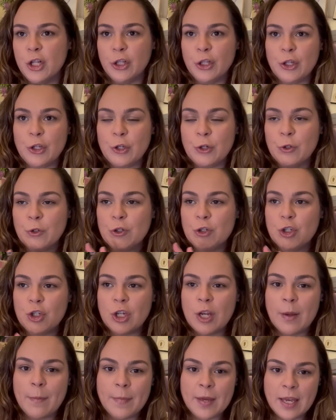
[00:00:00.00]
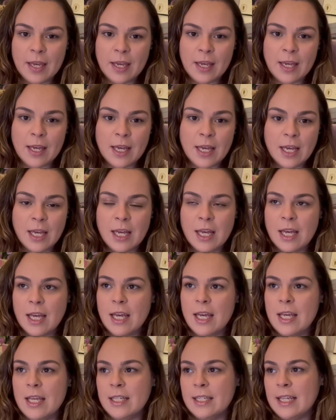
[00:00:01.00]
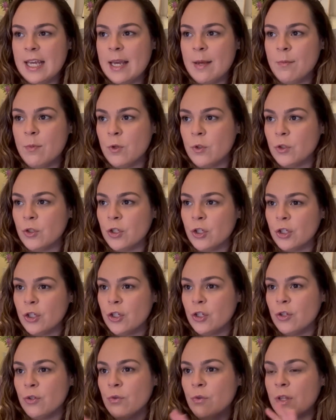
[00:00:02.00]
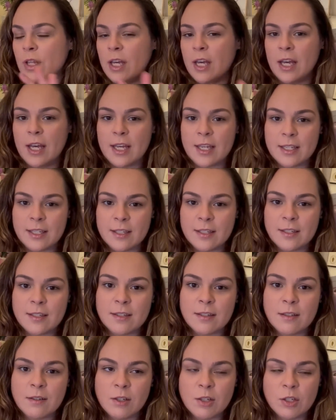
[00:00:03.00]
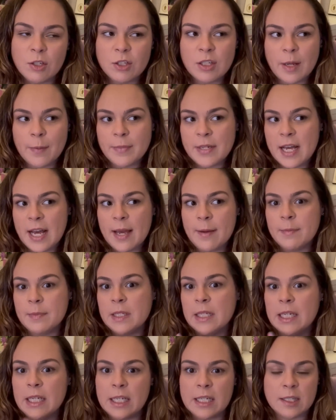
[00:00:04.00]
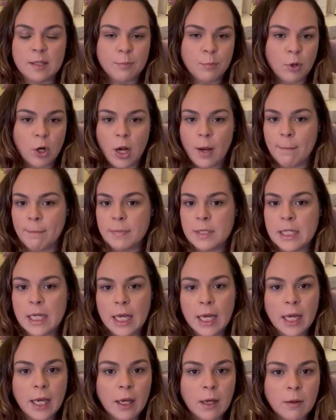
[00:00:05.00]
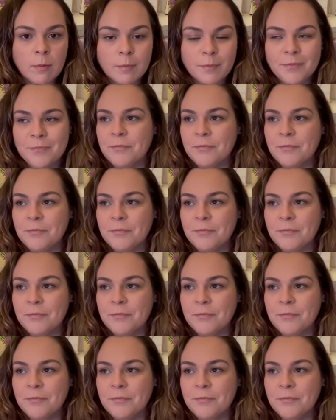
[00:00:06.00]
little Jimmy is able to do this. Sometimes he needs prompting.